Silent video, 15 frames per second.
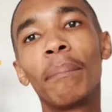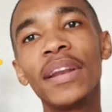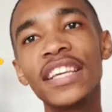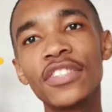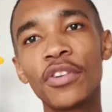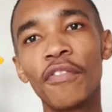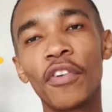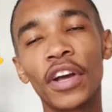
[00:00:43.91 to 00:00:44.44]

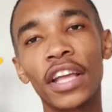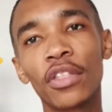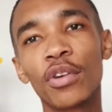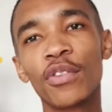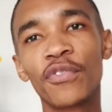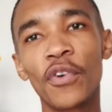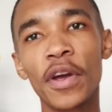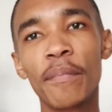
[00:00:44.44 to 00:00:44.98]
Please don't forget
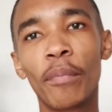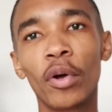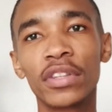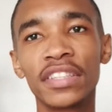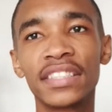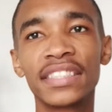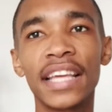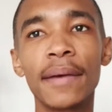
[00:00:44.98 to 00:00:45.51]
those 4
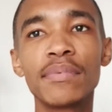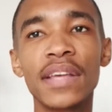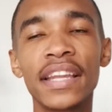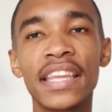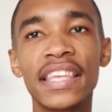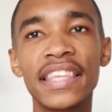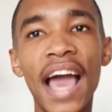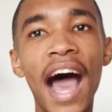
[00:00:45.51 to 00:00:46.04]
important
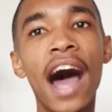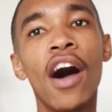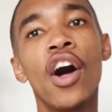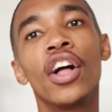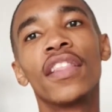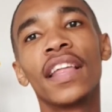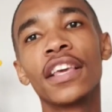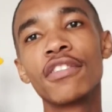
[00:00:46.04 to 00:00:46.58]
steps. And
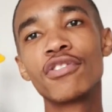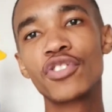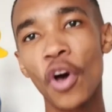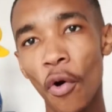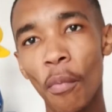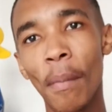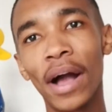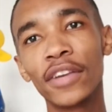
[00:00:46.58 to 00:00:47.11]
yeah, thank you
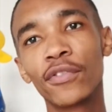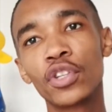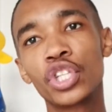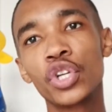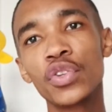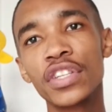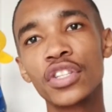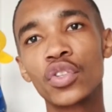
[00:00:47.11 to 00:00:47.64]
so much
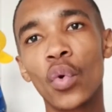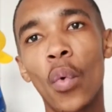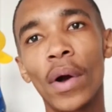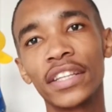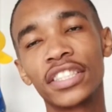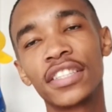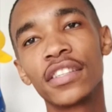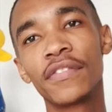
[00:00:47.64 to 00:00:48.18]
for choosing to
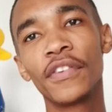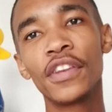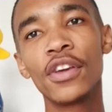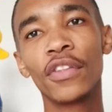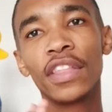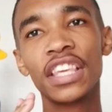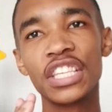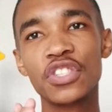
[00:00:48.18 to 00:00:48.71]
watch this video.